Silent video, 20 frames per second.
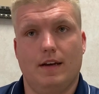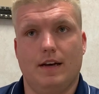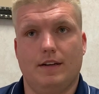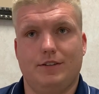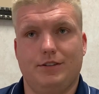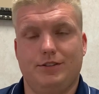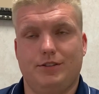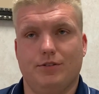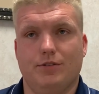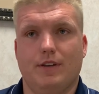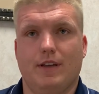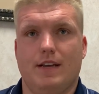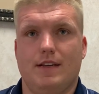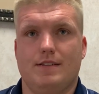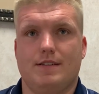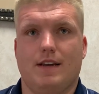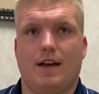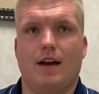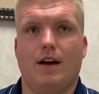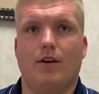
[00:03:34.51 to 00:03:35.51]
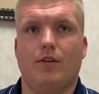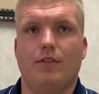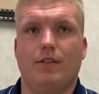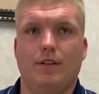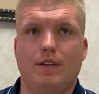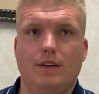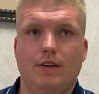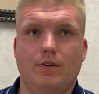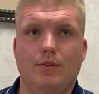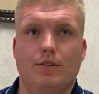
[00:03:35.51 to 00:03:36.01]
to showcase how
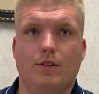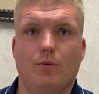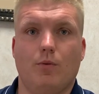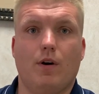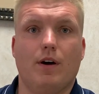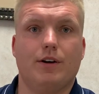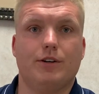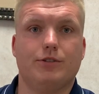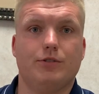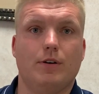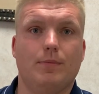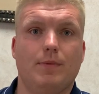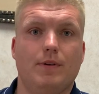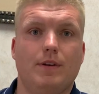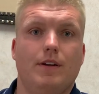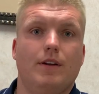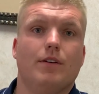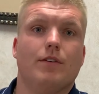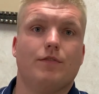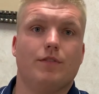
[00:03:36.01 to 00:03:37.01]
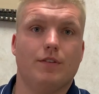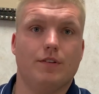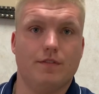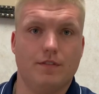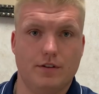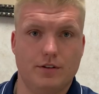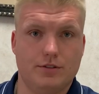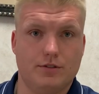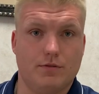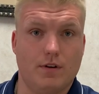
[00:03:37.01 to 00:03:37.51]
the water treatment here for the
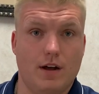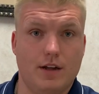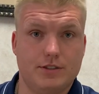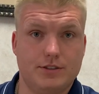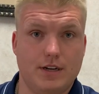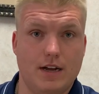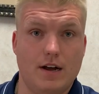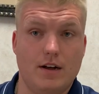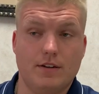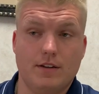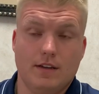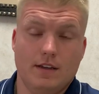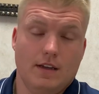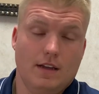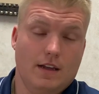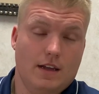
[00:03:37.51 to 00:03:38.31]
village of Rothschild,